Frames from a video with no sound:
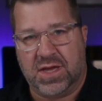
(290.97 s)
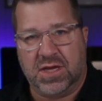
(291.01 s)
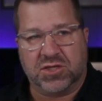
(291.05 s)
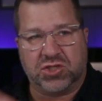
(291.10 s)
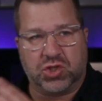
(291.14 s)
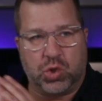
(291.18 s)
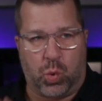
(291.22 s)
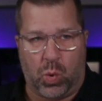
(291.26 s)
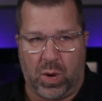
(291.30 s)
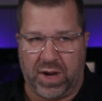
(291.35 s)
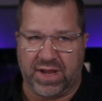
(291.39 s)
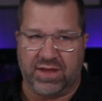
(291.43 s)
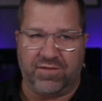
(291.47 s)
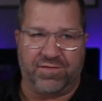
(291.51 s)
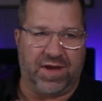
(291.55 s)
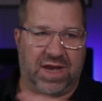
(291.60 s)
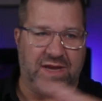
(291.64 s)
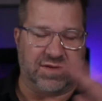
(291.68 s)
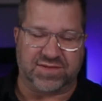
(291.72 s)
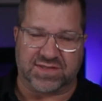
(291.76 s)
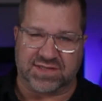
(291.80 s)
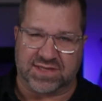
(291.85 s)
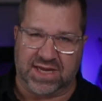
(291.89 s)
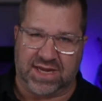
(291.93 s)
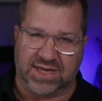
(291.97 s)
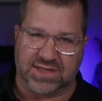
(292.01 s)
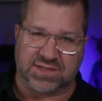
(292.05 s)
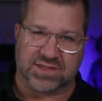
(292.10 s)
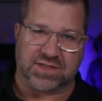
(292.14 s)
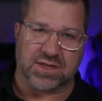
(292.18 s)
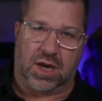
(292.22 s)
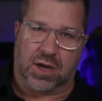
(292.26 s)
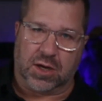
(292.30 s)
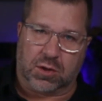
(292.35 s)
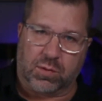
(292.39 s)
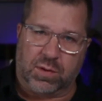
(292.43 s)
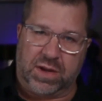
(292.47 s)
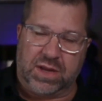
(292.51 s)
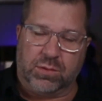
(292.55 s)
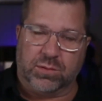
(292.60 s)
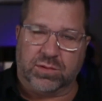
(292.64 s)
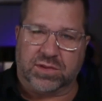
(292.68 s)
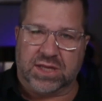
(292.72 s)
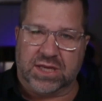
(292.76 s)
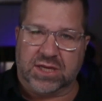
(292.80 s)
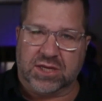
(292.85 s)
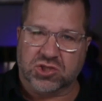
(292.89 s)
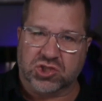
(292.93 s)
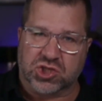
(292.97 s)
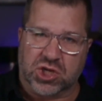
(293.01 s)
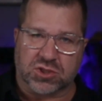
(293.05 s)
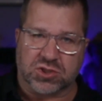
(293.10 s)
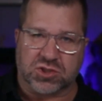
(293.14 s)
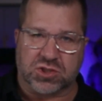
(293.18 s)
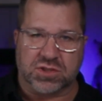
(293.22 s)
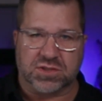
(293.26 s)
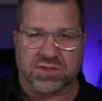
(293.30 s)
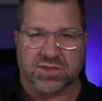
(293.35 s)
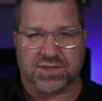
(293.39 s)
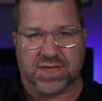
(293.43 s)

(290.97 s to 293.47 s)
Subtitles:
25 states agreeing with the injunction,